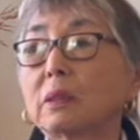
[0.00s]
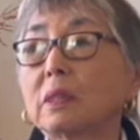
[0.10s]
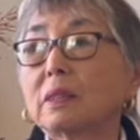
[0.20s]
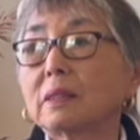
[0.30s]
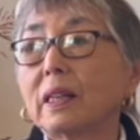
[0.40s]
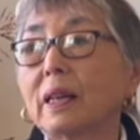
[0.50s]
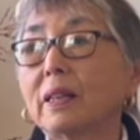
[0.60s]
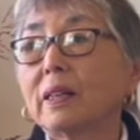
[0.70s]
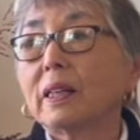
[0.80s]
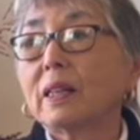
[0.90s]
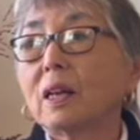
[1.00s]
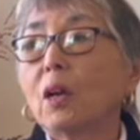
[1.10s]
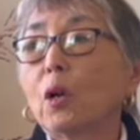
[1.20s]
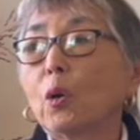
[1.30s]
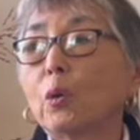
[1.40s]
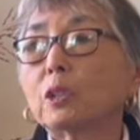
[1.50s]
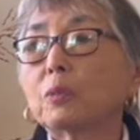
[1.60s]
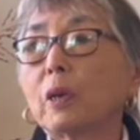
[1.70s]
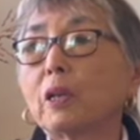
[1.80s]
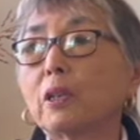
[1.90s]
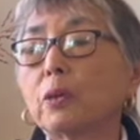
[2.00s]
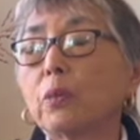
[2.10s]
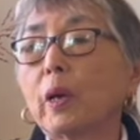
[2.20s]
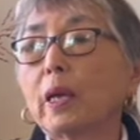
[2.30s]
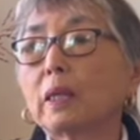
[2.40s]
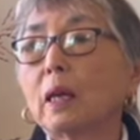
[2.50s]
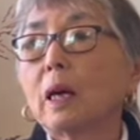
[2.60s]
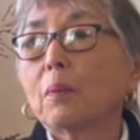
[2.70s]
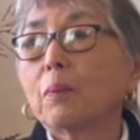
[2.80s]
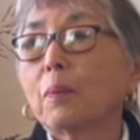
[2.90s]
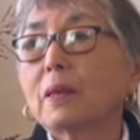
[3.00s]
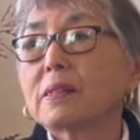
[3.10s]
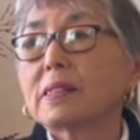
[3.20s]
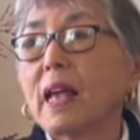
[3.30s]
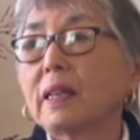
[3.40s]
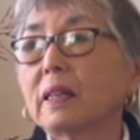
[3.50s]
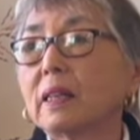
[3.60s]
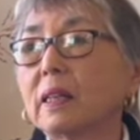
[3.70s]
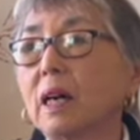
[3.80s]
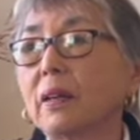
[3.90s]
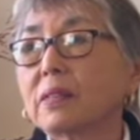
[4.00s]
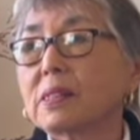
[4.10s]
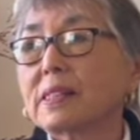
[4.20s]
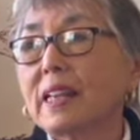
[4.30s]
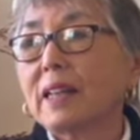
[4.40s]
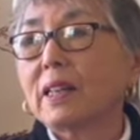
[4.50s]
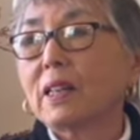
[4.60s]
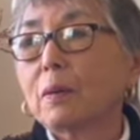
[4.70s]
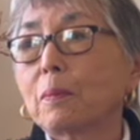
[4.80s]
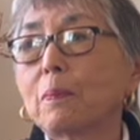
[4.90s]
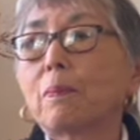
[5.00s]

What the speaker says: in Santa Anita, which meant you went up and sat on the stadium